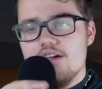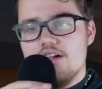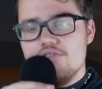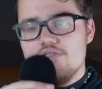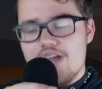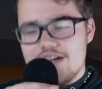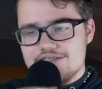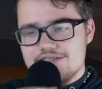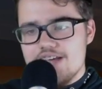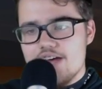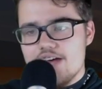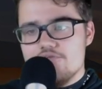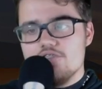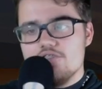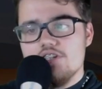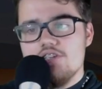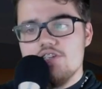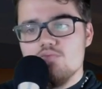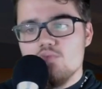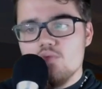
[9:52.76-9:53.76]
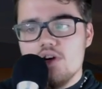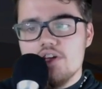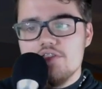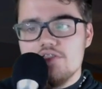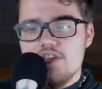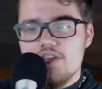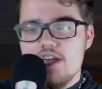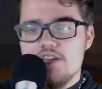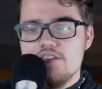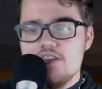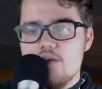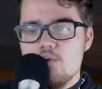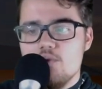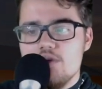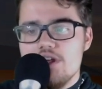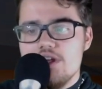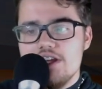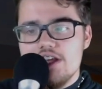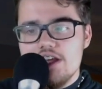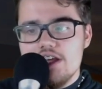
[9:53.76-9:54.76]
That's definitely one thing that
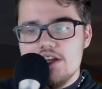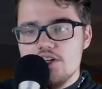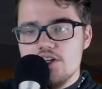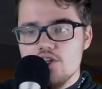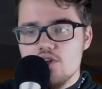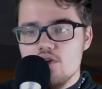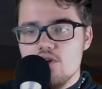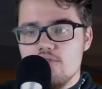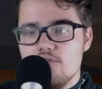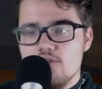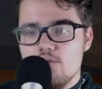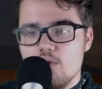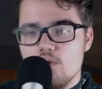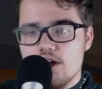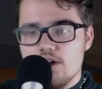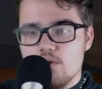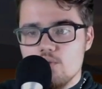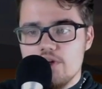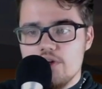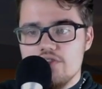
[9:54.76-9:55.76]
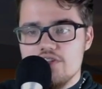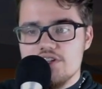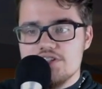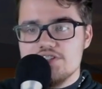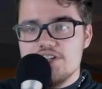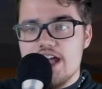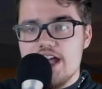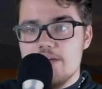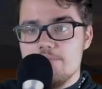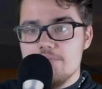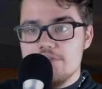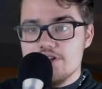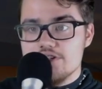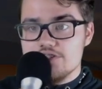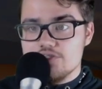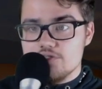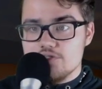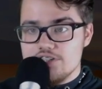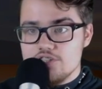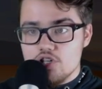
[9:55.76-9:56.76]
we need to do if we want to win this game because,
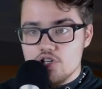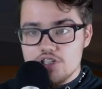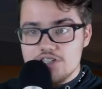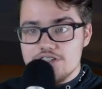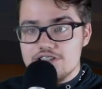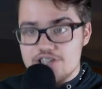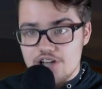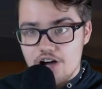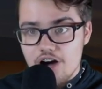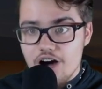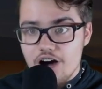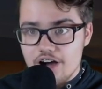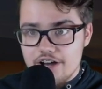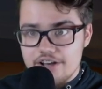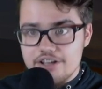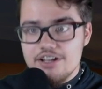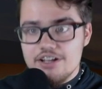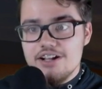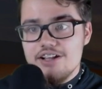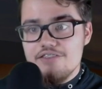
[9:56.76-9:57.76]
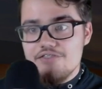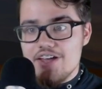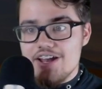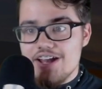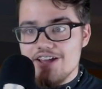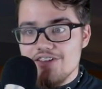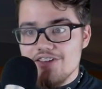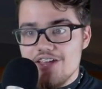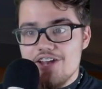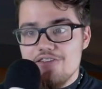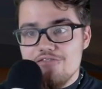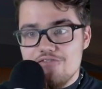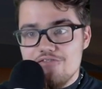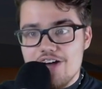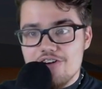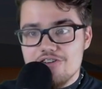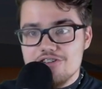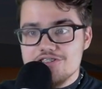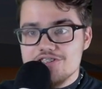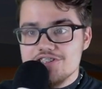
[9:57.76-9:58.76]
good God, that Atlanta
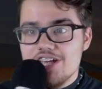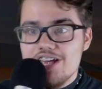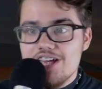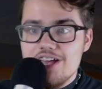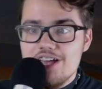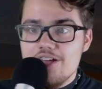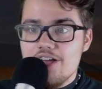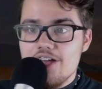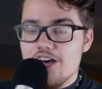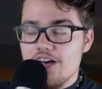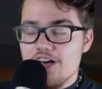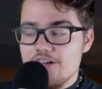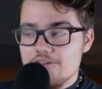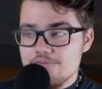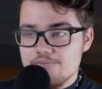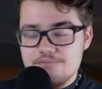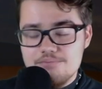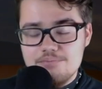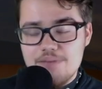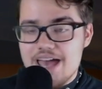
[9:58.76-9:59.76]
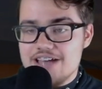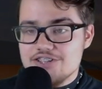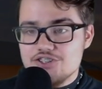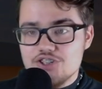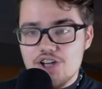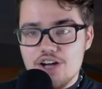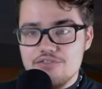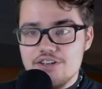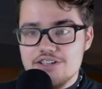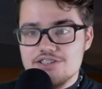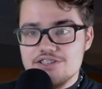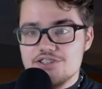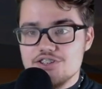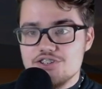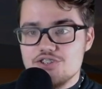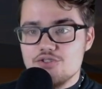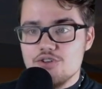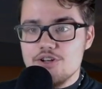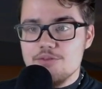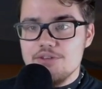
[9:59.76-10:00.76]
Falcons uh, pass offense is
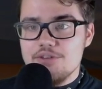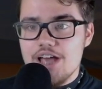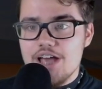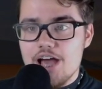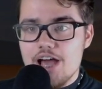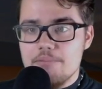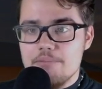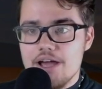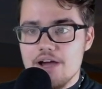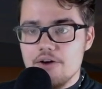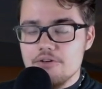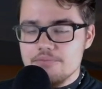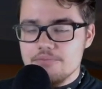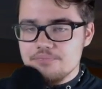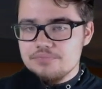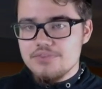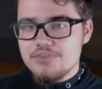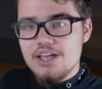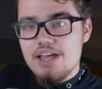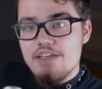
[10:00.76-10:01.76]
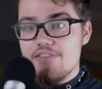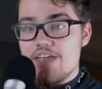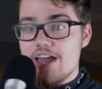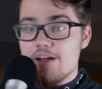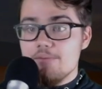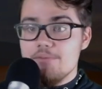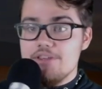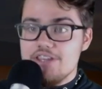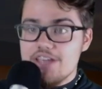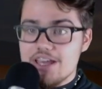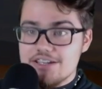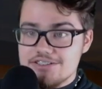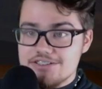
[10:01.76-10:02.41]
extremely high powered. That'll be the end of